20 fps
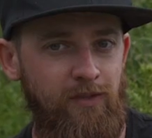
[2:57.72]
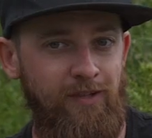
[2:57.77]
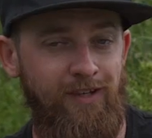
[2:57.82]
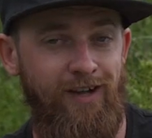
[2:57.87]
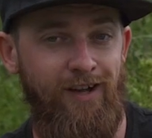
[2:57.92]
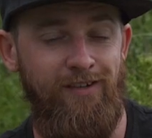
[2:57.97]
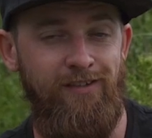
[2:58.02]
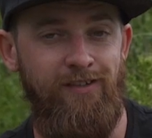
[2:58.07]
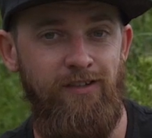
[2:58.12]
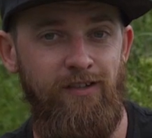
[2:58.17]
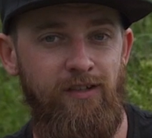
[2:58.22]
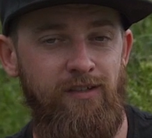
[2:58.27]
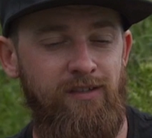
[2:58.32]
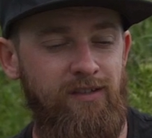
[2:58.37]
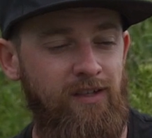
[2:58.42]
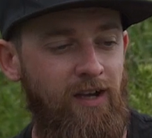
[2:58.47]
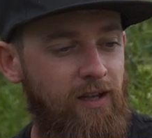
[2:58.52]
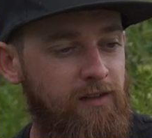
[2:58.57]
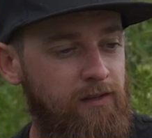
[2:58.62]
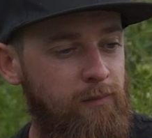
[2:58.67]
can actually use
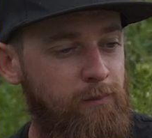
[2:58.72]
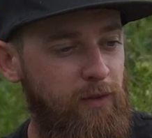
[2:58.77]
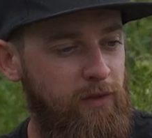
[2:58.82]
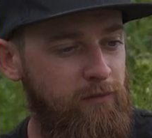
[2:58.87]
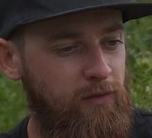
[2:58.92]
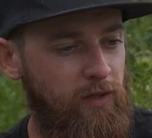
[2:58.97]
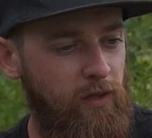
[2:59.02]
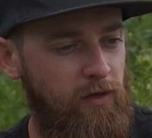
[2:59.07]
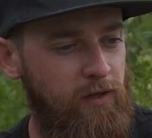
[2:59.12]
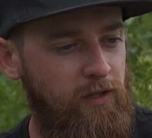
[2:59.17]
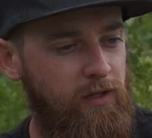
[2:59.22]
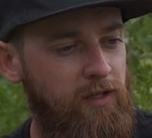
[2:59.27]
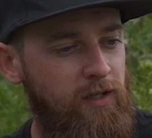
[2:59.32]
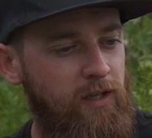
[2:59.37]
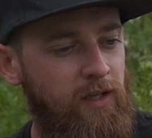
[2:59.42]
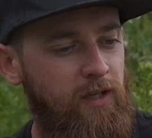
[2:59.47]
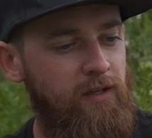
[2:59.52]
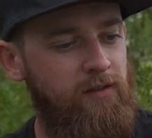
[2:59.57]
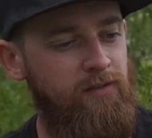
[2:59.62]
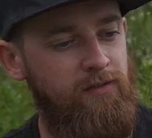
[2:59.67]
it as a bivvy light.
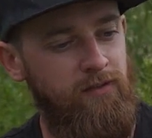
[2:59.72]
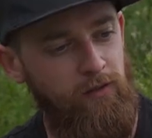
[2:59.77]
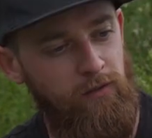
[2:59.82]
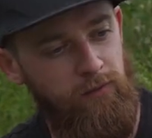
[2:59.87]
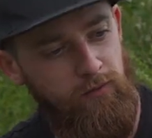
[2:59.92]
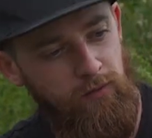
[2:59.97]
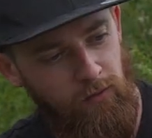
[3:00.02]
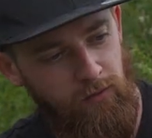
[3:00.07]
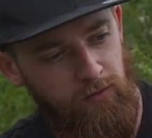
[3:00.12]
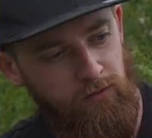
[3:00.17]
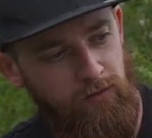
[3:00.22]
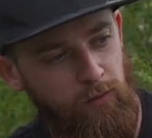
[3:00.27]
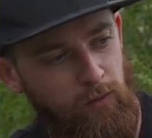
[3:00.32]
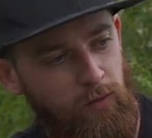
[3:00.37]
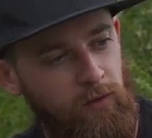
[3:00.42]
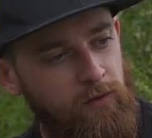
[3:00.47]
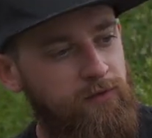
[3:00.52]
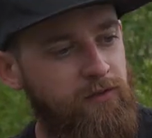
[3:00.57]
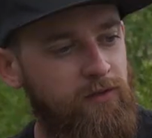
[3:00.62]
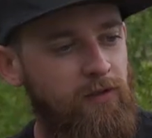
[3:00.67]
So you've got the
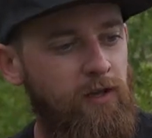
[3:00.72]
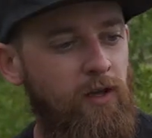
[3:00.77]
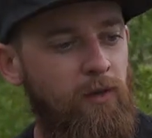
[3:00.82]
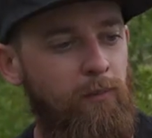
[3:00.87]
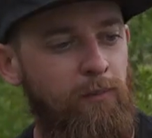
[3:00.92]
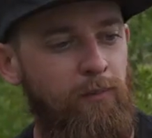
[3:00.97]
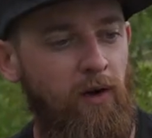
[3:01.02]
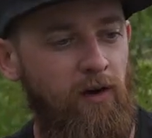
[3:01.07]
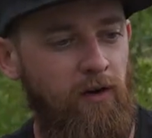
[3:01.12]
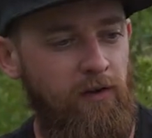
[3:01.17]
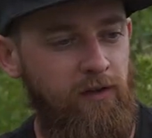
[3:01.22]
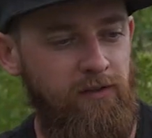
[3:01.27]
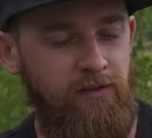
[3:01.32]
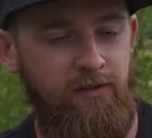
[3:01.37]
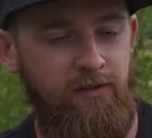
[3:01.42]
torch, but it's